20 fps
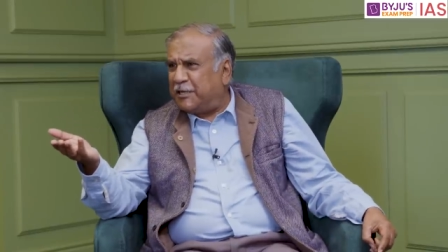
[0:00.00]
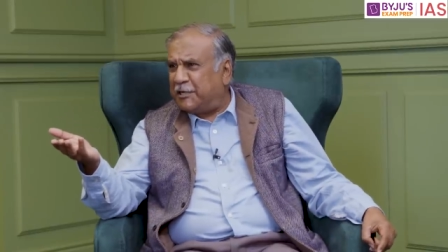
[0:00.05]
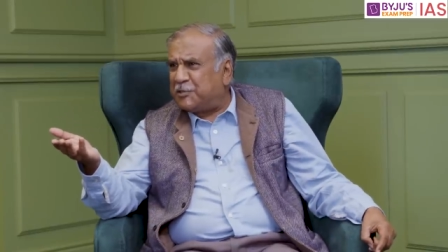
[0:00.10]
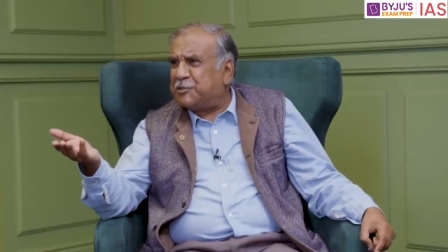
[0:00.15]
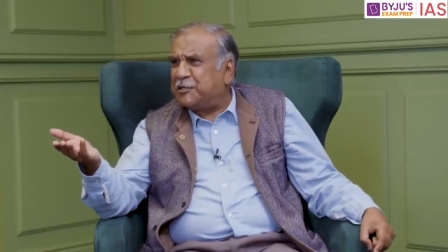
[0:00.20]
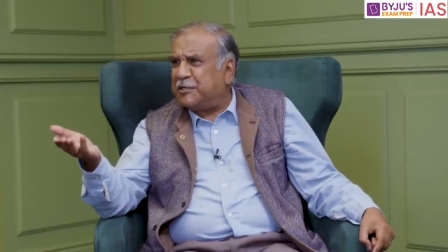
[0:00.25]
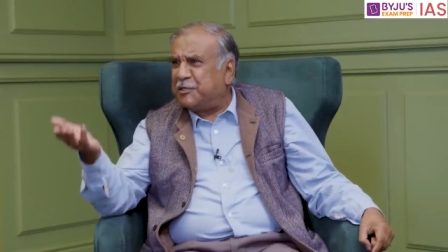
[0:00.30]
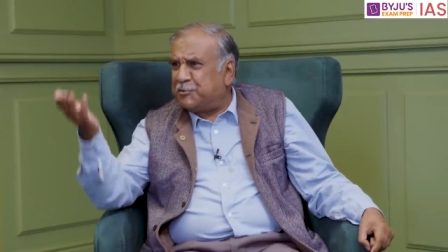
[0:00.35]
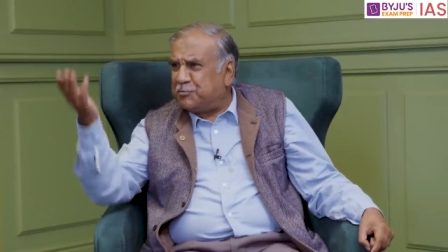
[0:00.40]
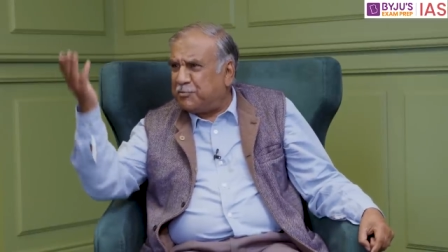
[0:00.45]

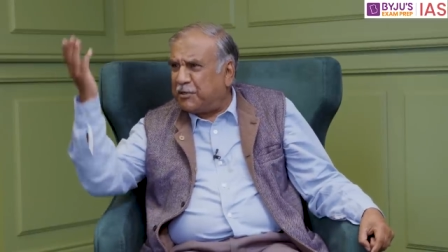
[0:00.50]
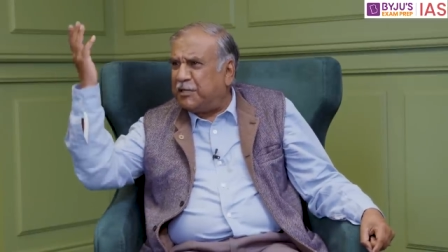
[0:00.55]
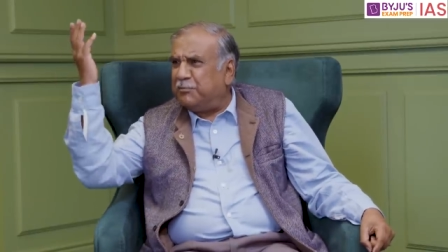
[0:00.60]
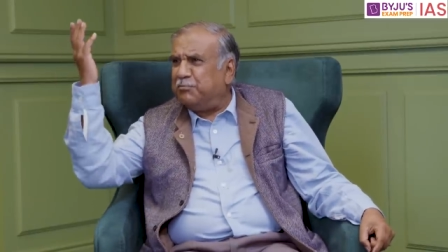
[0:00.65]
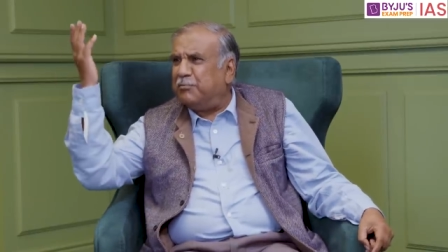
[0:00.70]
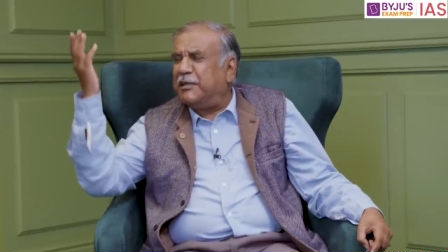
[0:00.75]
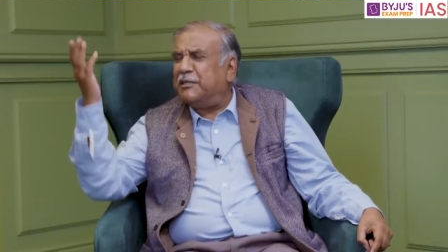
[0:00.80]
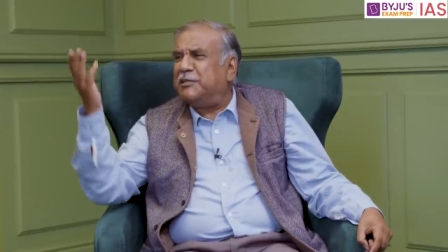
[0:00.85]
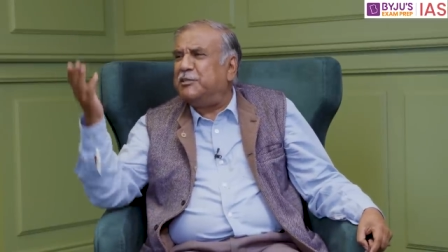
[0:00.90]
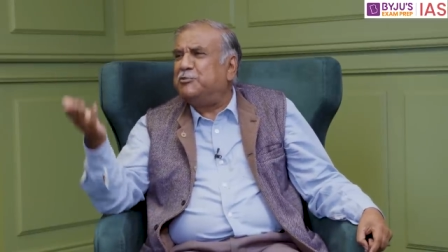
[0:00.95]
essays by
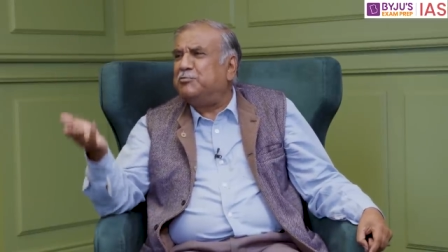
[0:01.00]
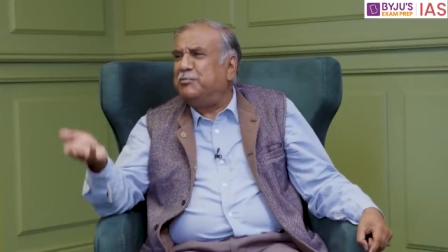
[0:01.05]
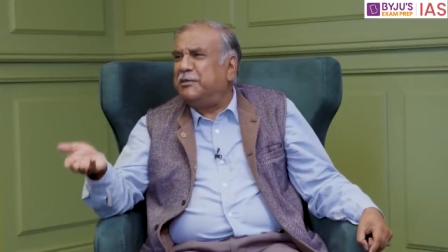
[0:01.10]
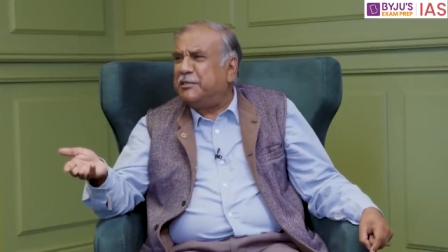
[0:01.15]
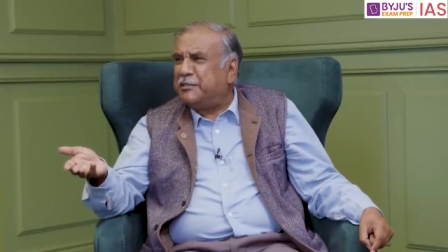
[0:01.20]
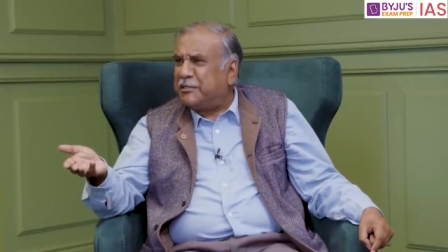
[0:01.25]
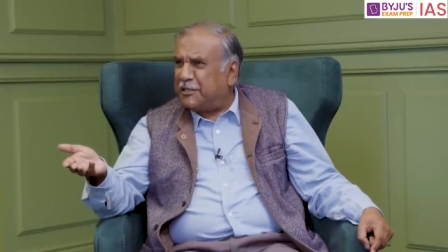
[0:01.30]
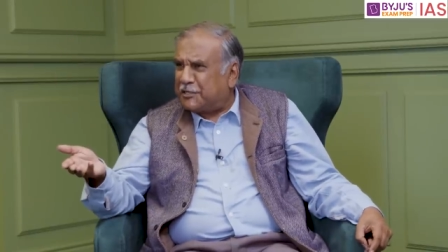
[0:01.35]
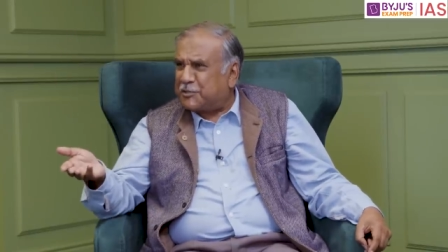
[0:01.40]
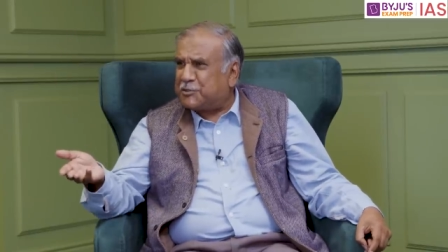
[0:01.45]

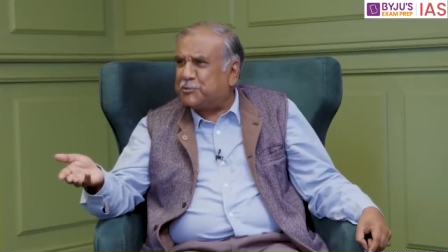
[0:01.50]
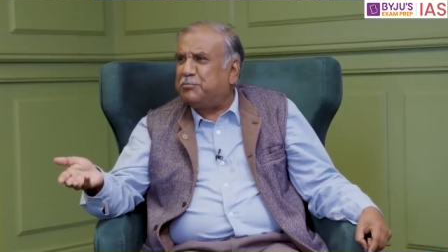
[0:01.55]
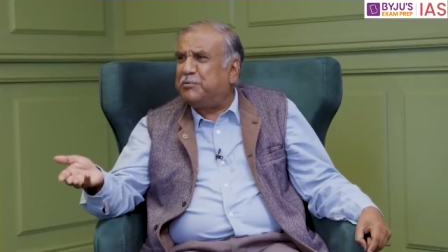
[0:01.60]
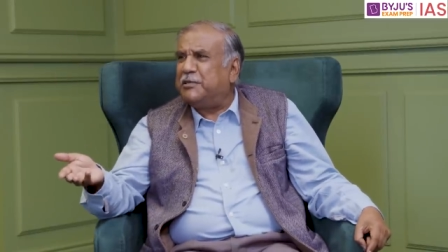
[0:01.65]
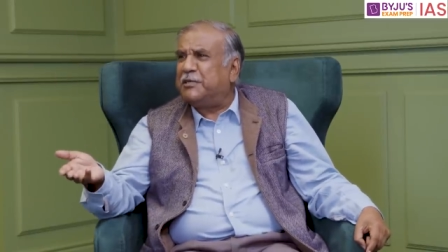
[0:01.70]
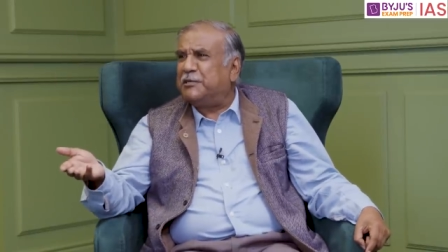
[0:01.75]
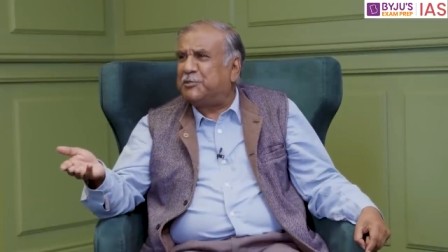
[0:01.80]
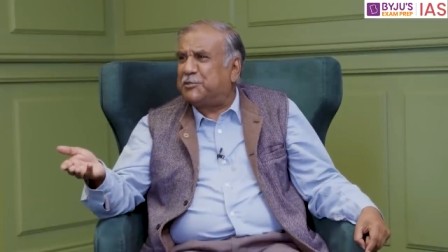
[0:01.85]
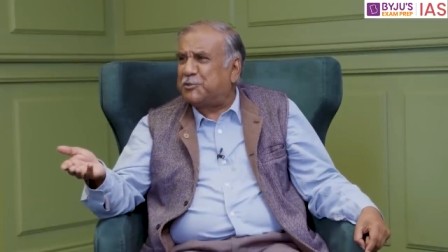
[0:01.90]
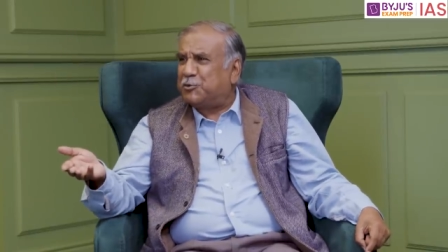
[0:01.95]
management
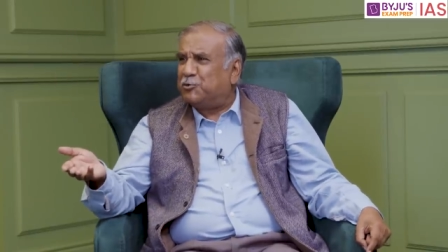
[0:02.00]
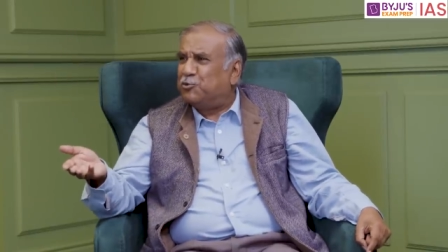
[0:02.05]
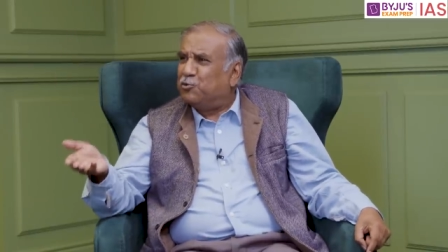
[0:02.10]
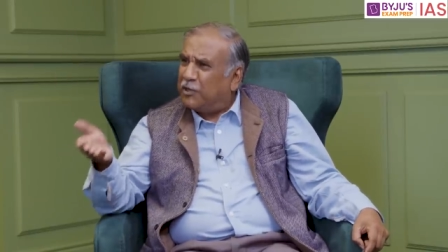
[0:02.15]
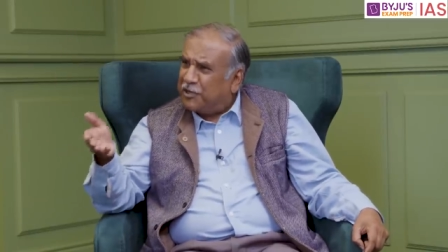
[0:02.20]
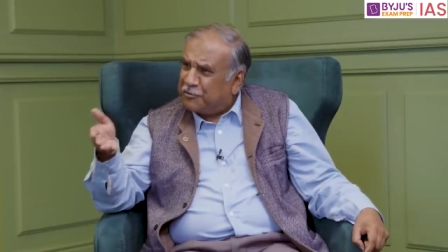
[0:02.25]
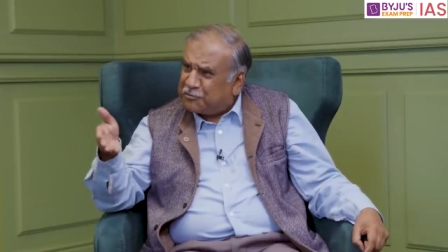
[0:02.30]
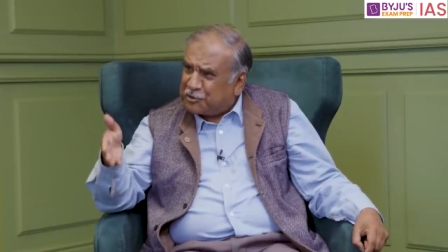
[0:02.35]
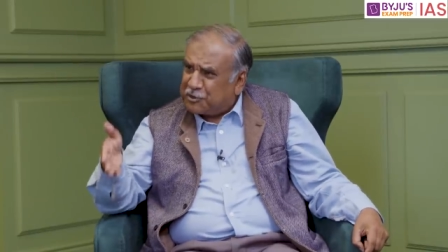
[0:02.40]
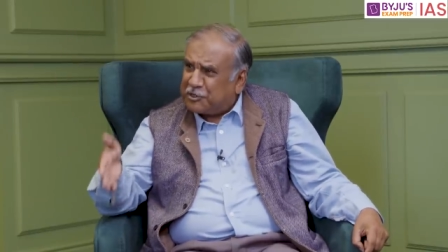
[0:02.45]
experts
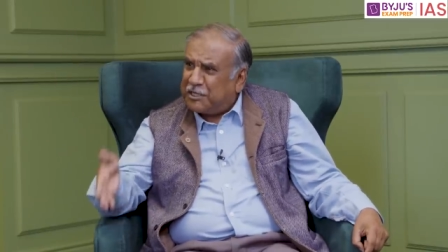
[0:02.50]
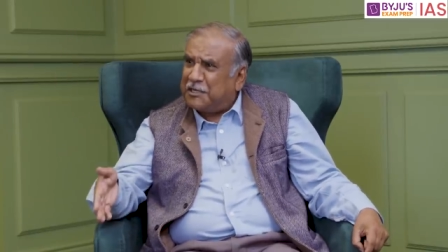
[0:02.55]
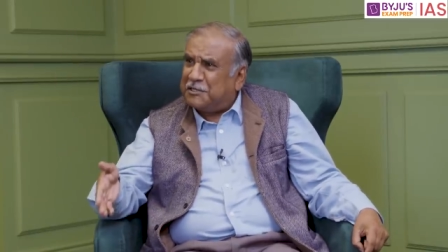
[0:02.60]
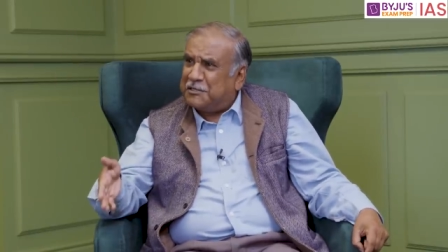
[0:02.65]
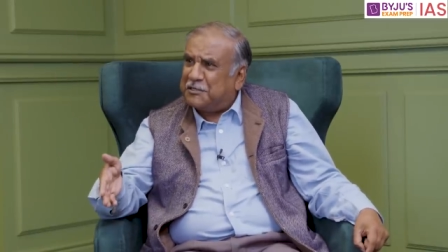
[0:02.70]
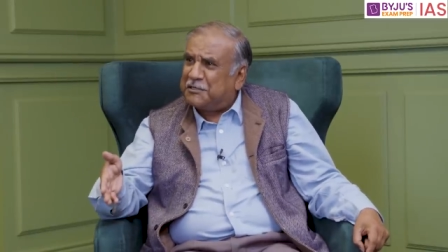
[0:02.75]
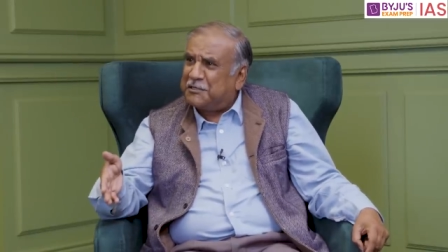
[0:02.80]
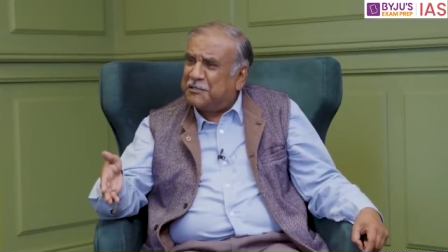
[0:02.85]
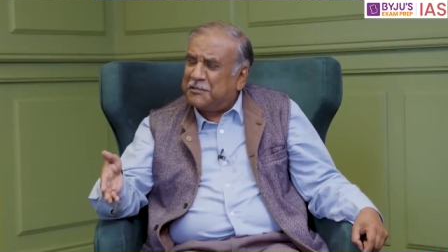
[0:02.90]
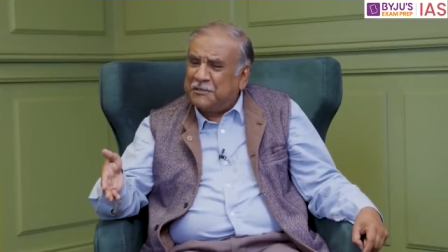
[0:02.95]
who have
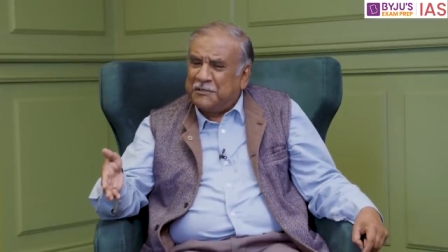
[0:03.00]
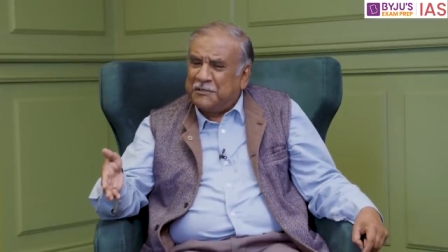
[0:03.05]
said